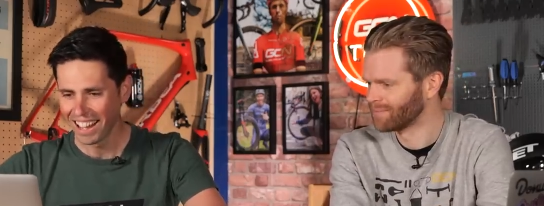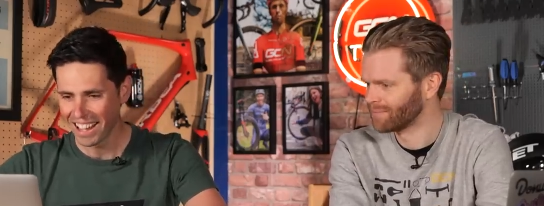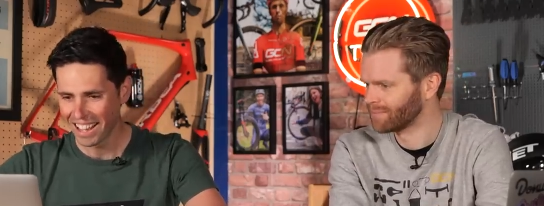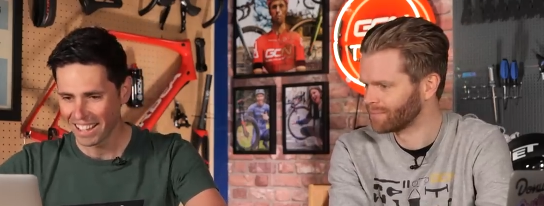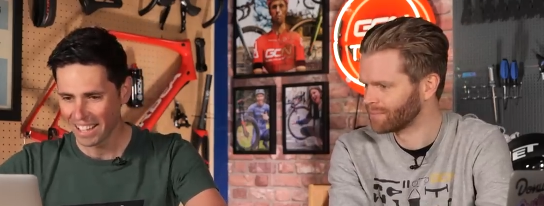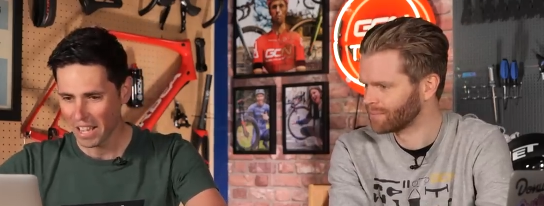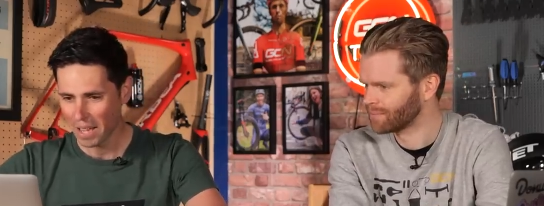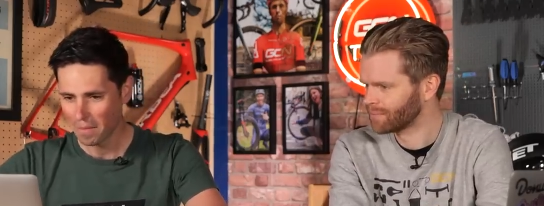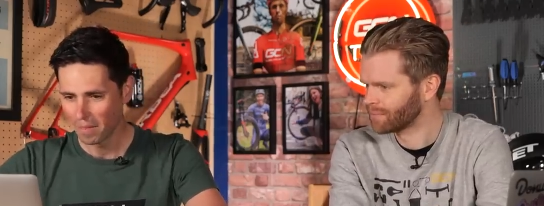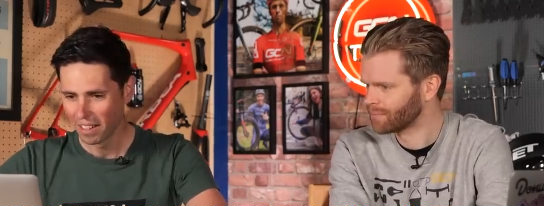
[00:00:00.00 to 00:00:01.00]

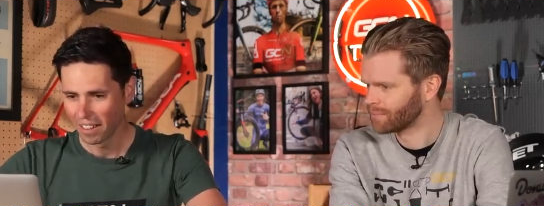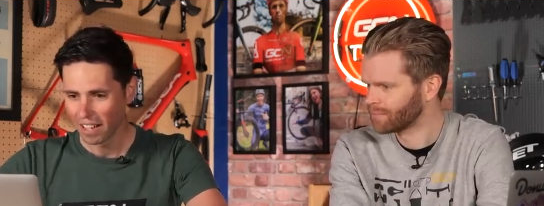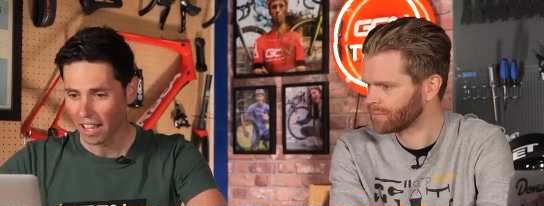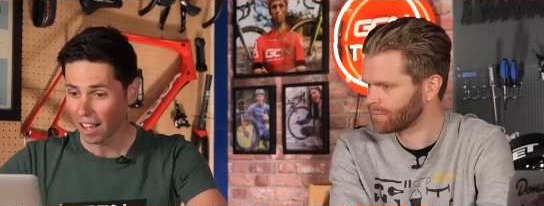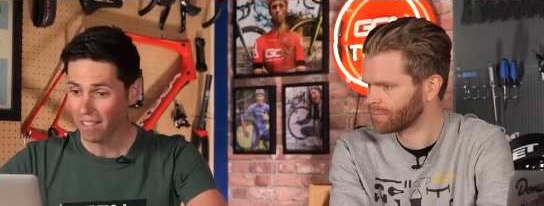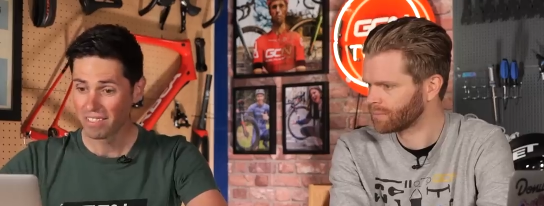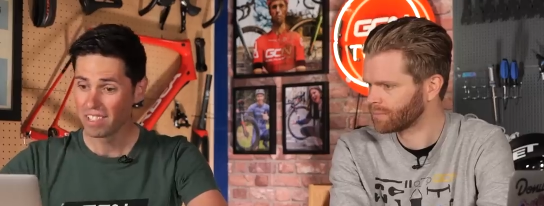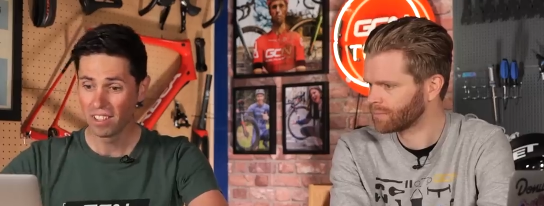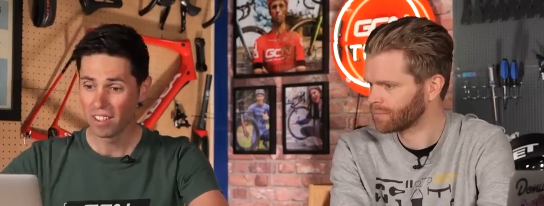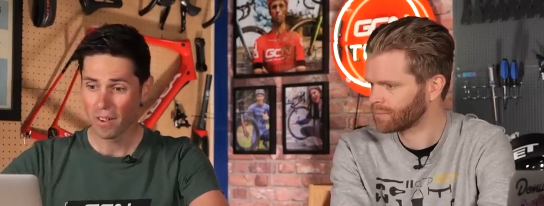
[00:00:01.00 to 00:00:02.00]
Speaker 1: um, I have
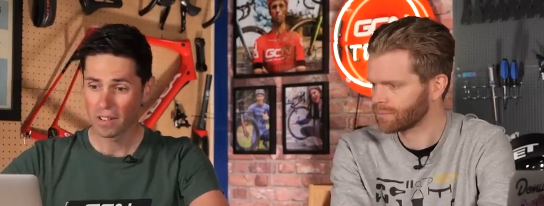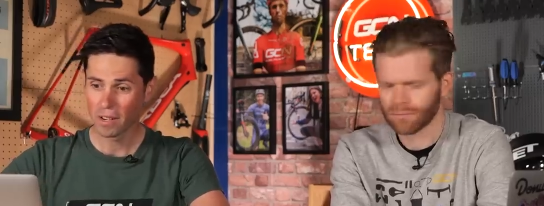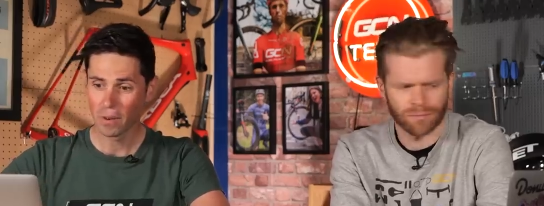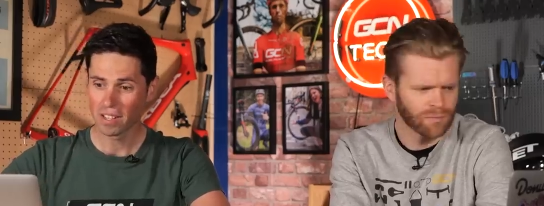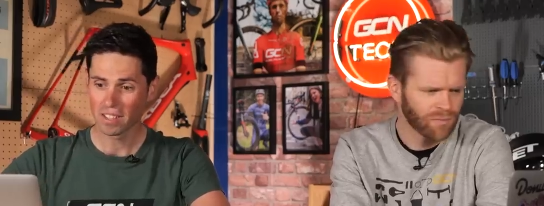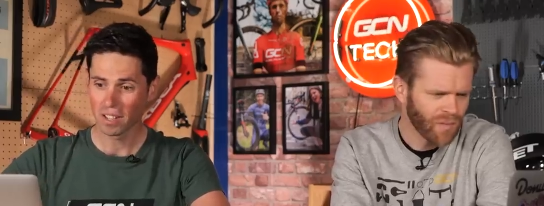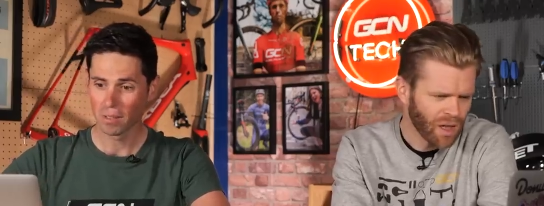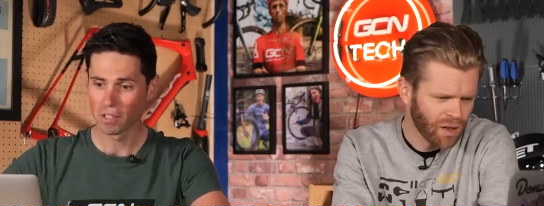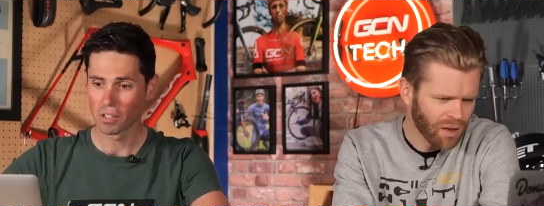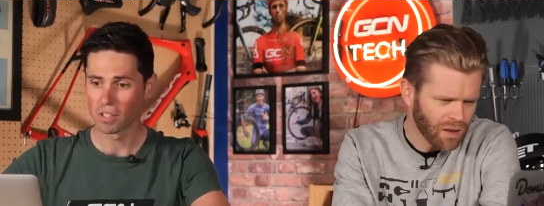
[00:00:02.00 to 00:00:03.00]
no idea where to
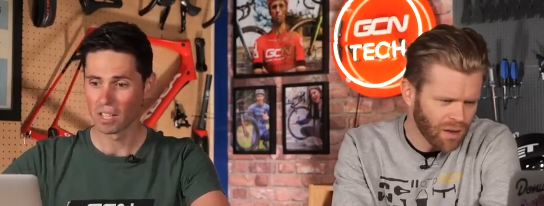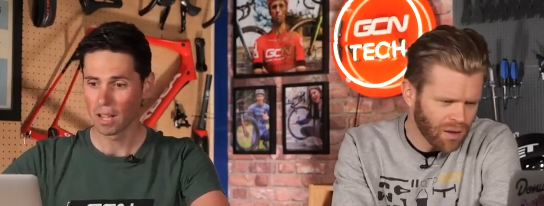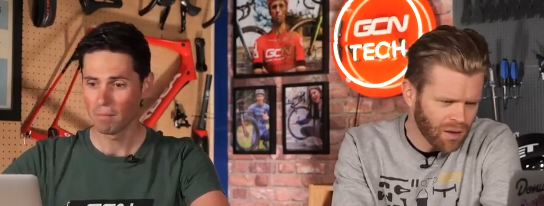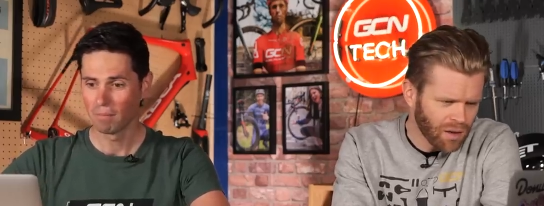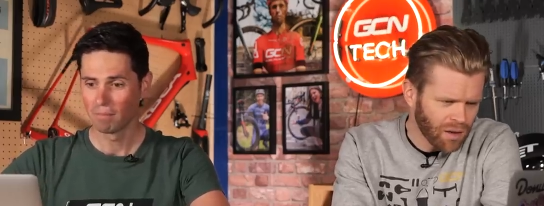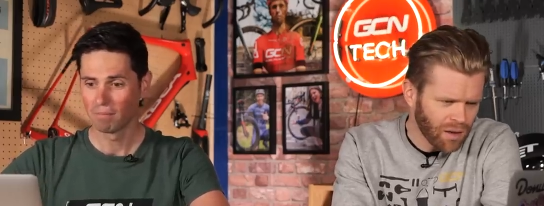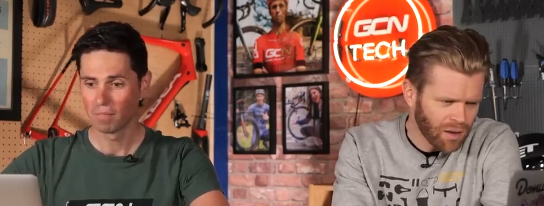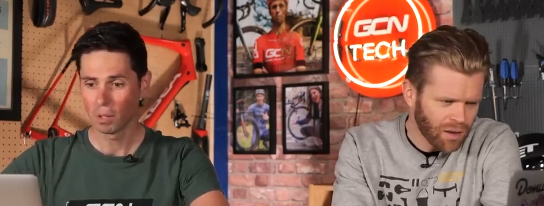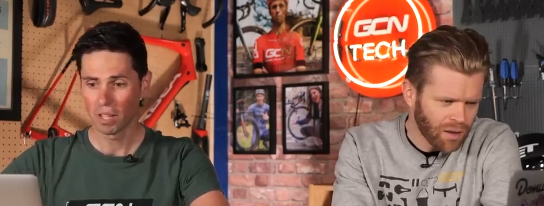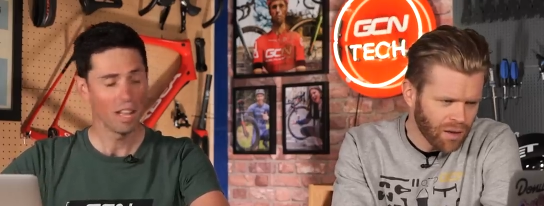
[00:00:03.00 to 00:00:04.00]
start with this username.
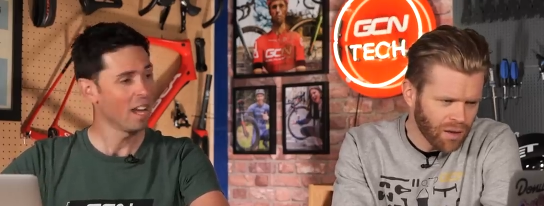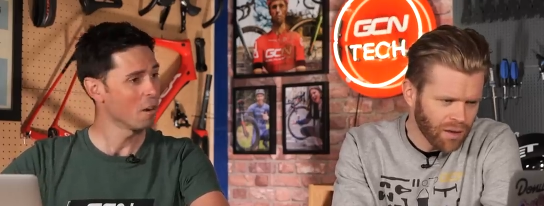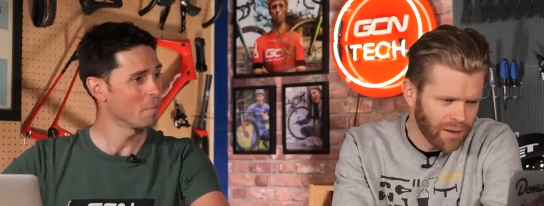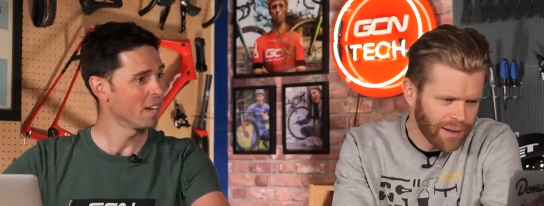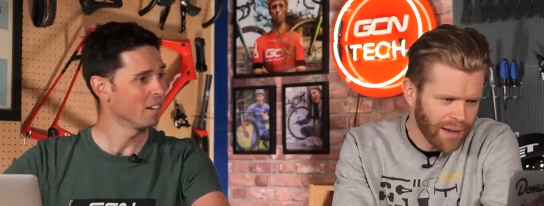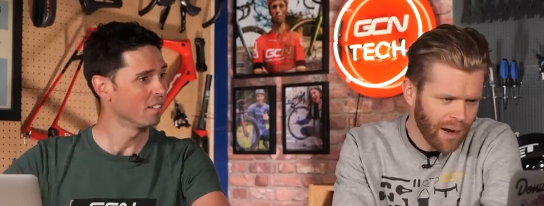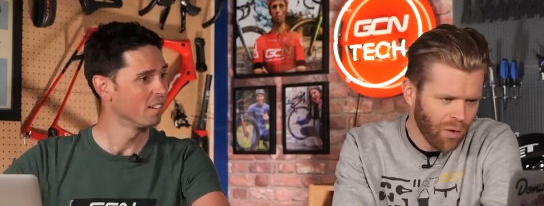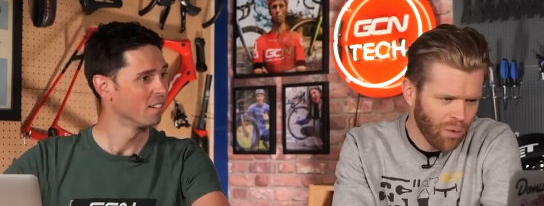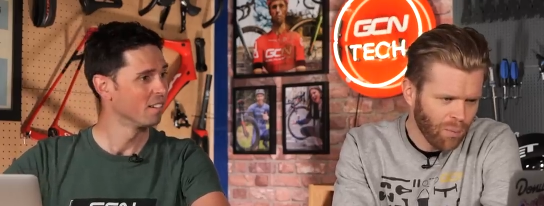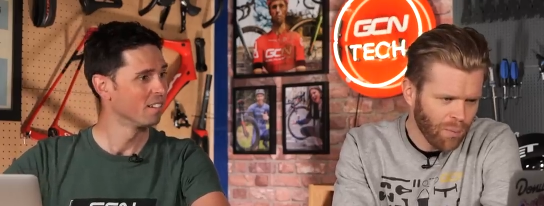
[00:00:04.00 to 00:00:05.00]
You want to help me out?
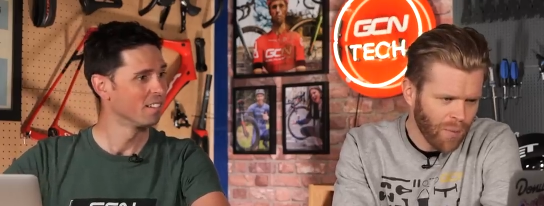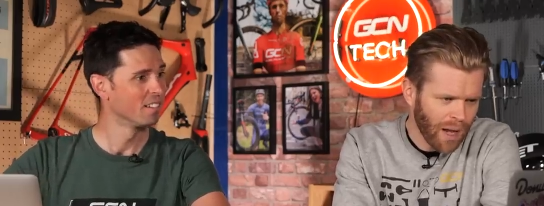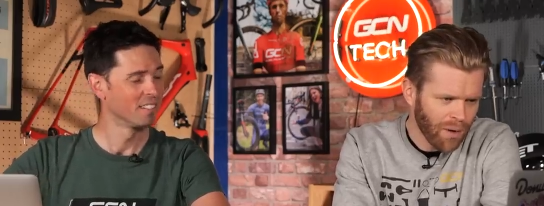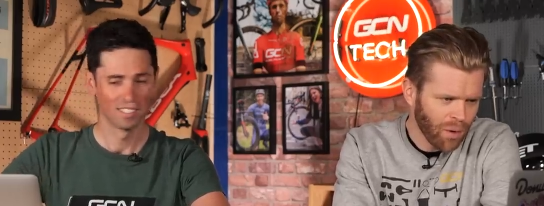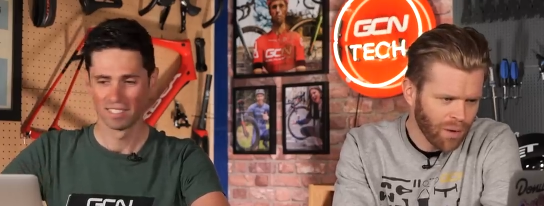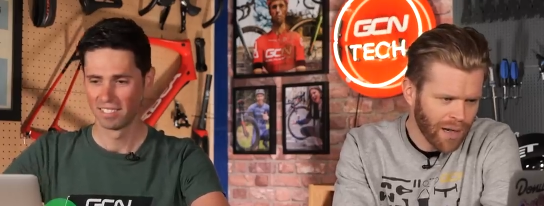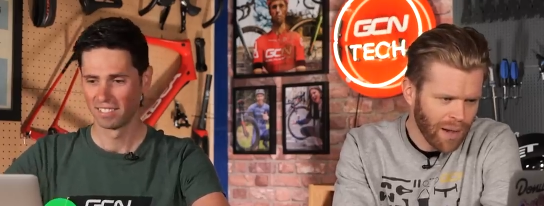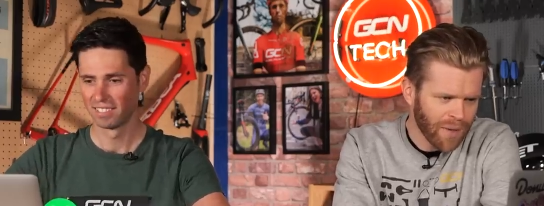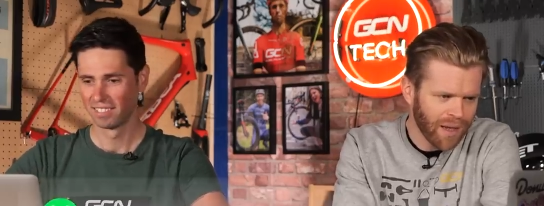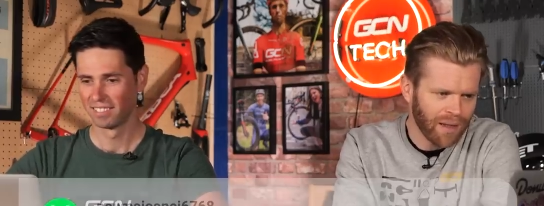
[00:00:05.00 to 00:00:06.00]

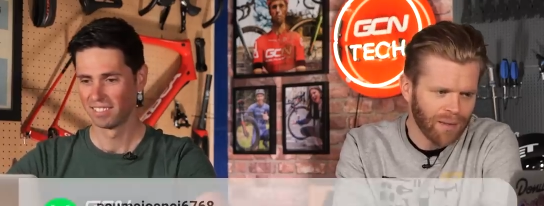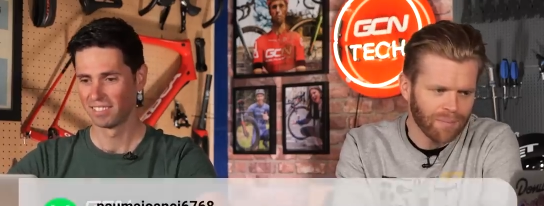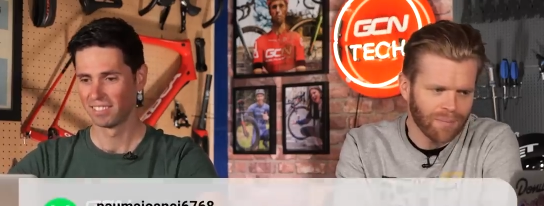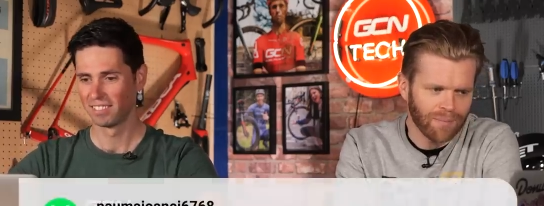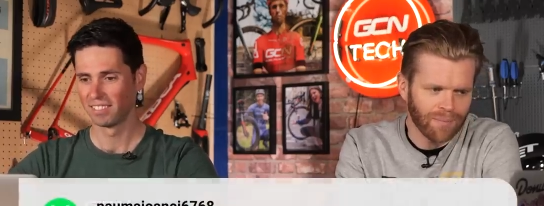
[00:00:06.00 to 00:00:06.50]
Naomayoname.